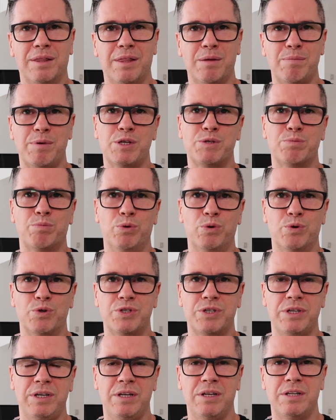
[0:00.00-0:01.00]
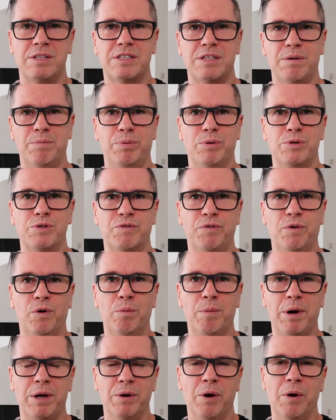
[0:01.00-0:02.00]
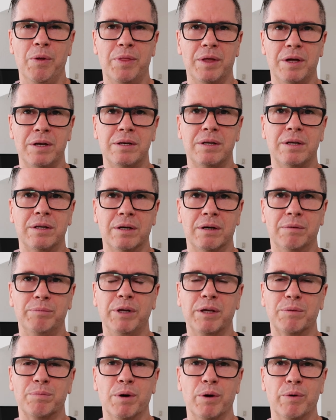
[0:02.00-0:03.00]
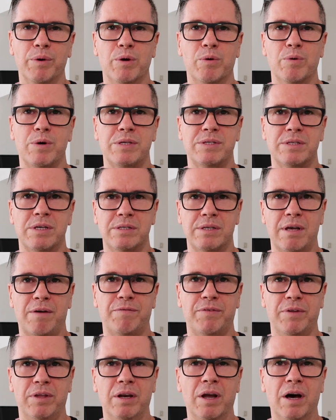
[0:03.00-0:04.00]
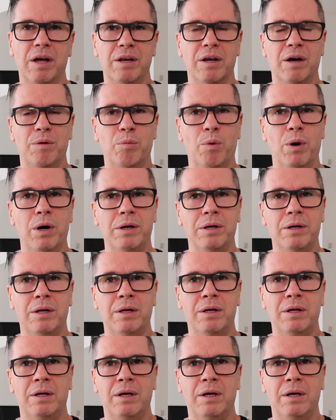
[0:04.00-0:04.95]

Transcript: the best Porsche in its simplest form. I know that Nick Murray always says that for the 991.